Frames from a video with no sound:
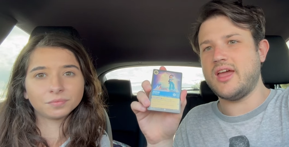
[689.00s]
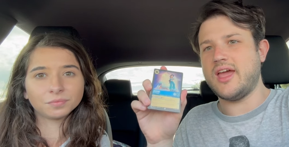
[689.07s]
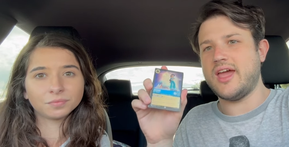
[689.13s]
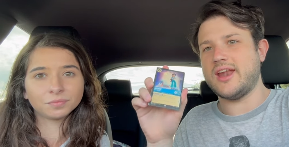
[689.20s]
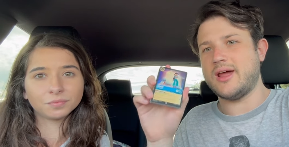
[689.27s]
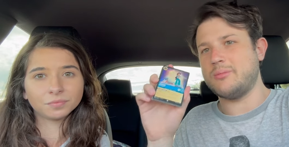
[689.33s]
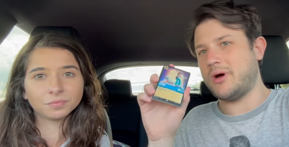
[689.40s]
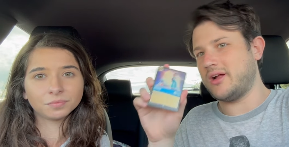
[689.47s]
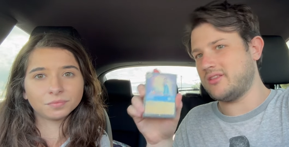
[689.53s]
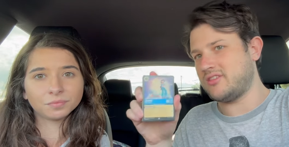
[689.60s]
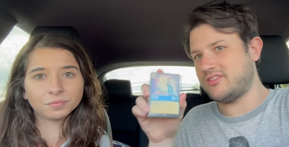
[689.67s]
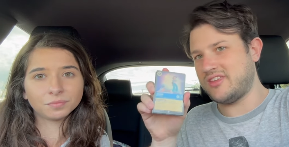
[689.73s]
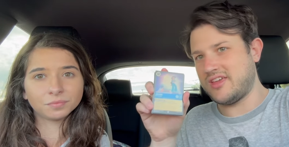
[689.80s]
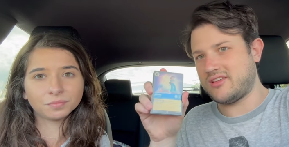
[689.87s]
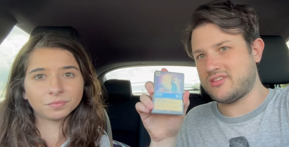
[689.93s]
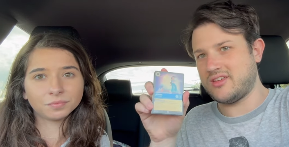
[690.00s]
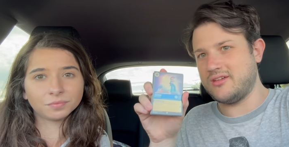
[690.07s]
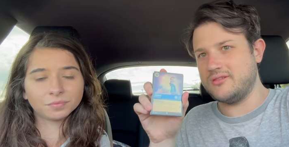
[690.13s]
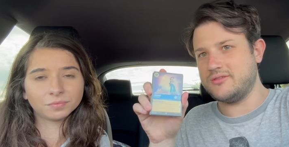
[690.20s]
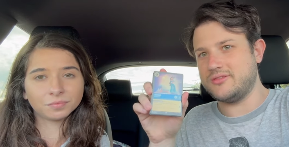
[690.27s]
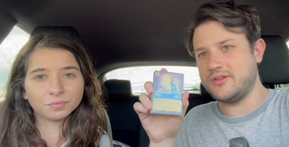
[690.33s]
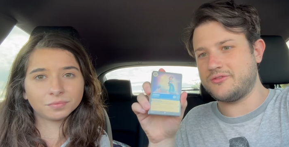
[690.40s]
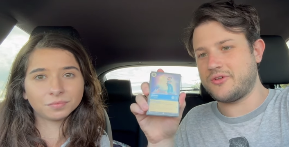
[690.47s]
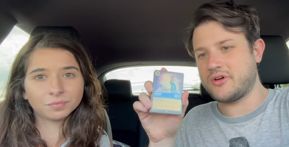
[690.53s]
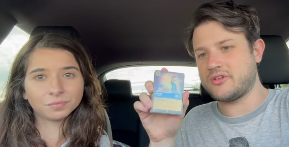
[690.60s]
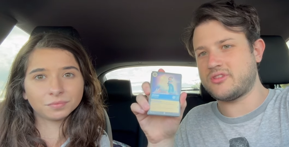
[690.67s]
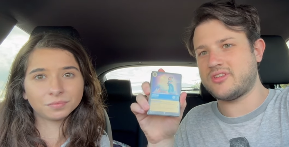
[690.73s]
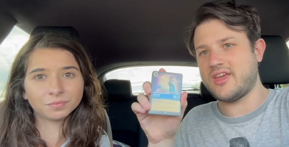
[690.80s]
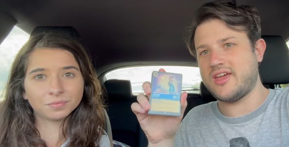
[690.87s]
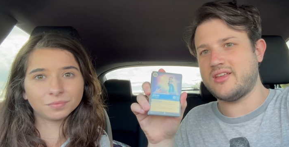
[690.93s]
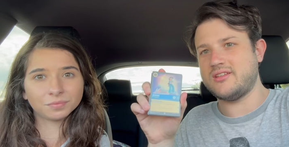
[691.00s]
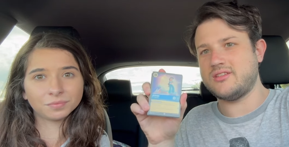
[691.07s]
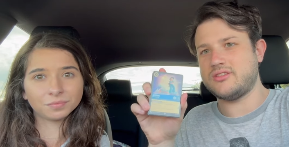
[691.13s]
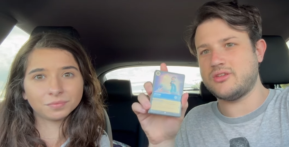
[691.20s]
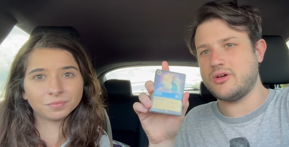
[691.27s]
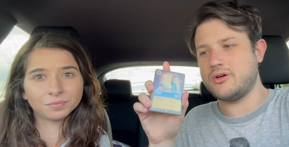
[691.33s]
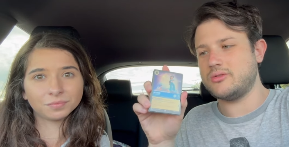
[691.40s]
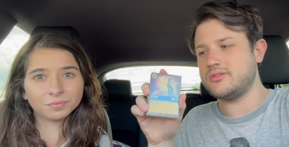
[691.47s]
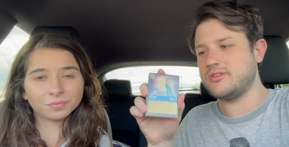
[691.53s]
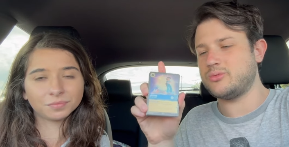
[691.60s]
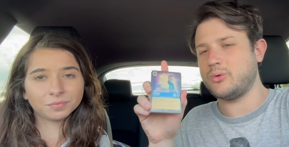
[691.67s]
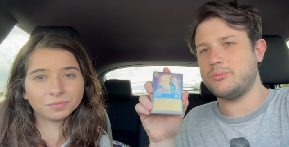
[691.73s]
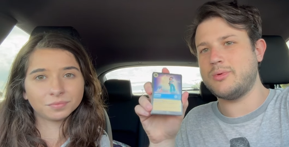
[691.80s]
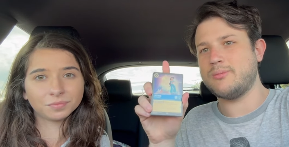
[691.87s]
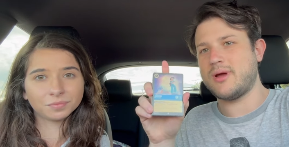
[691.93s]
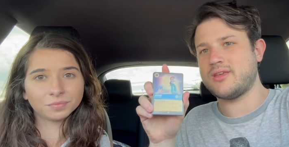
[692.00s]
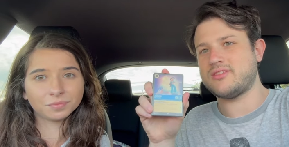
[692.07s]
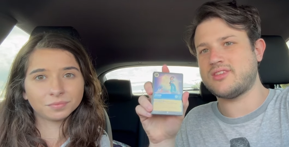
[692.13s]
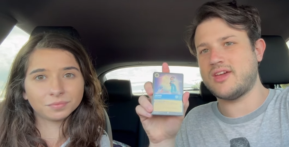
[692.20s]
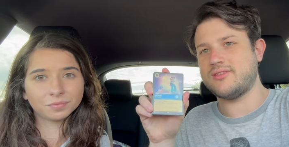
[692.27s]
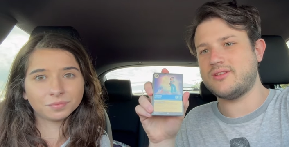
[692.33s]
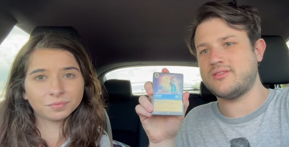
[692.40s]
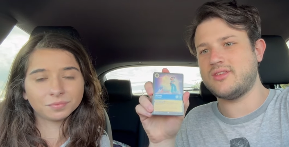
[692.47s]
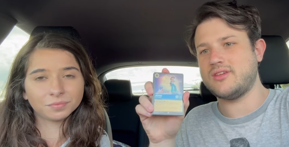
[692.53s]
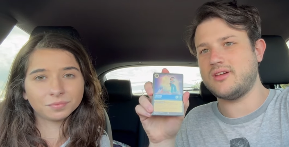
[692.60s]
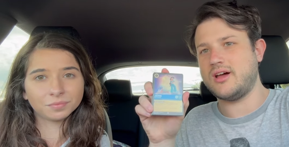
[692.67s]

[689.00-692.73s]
Speaker 1: and I bought six of the first set, so this will be my seventh